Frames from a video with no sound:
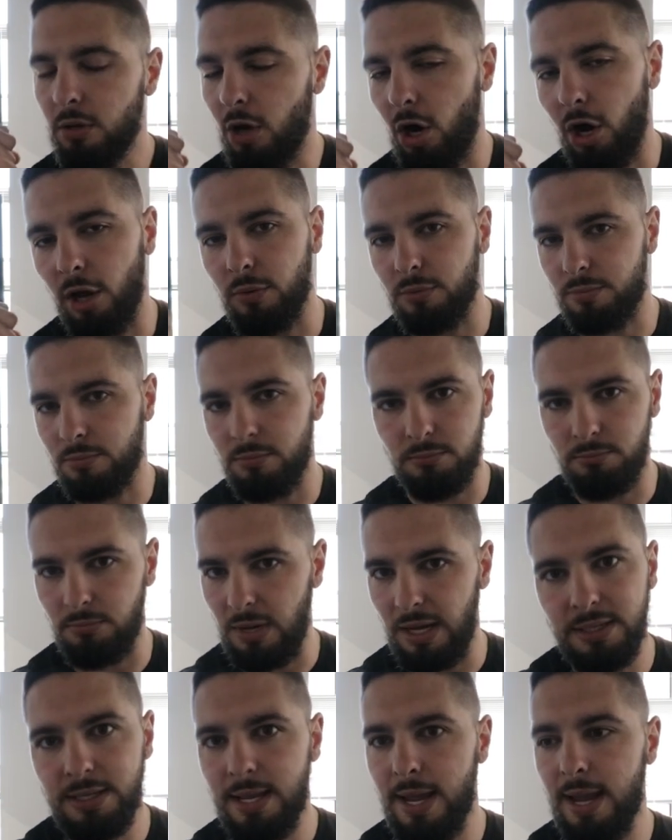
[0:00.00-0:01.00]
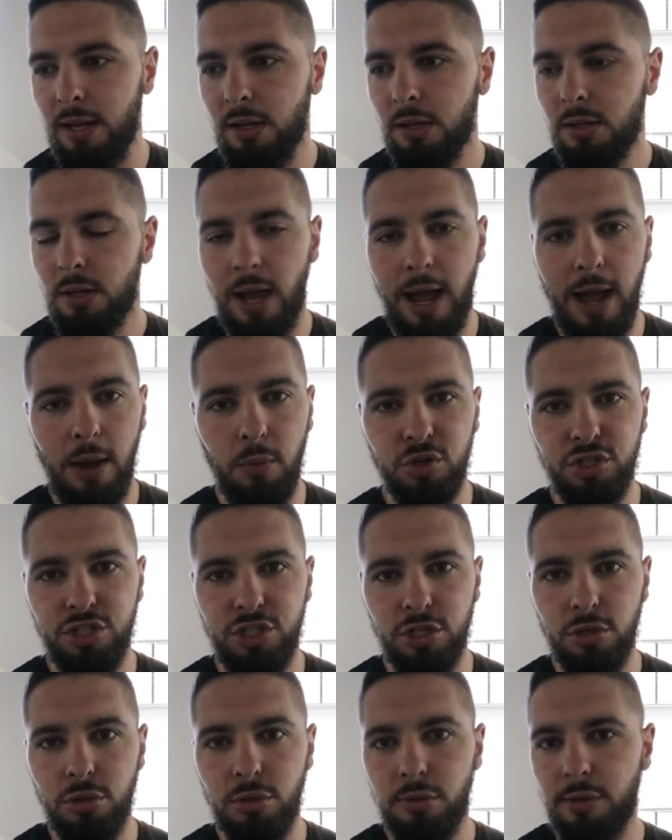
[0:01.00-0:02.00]
On Monday, I would
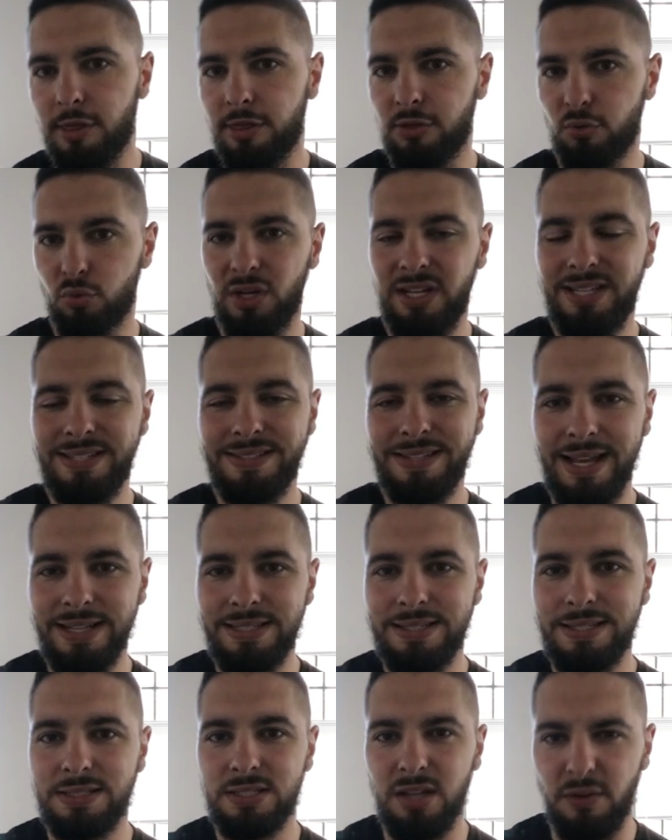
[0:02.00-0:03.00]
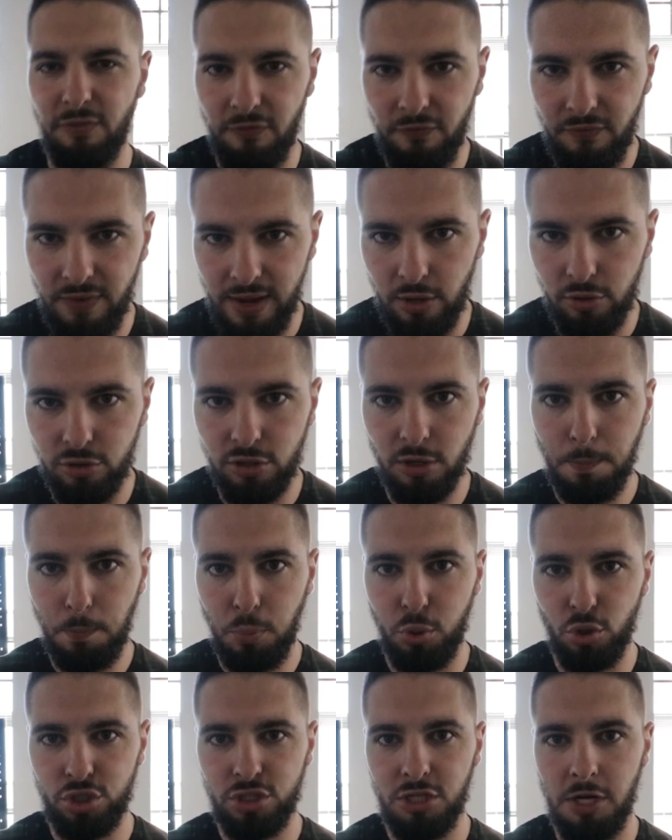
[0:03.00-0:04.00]
do 3 sets to failure
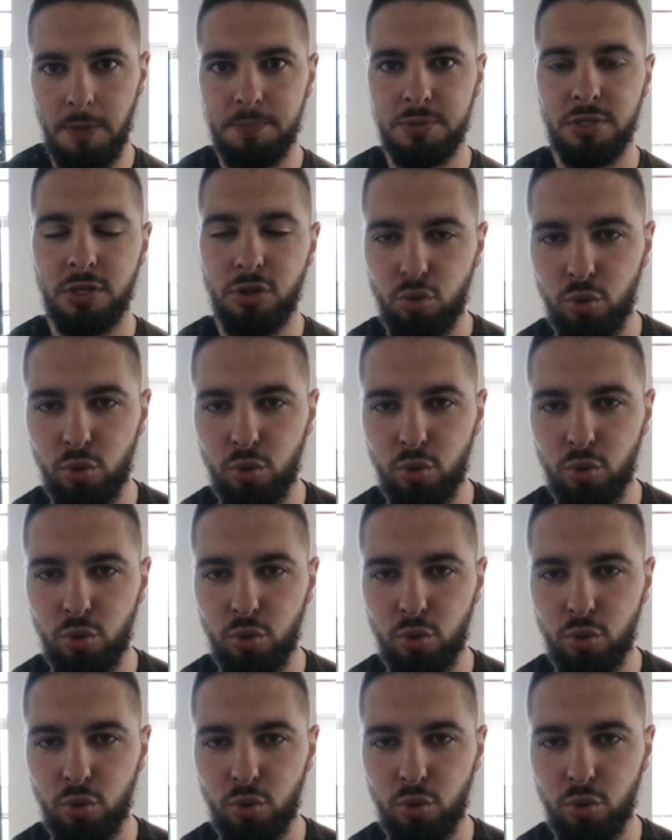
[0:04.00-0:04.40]
push-ups,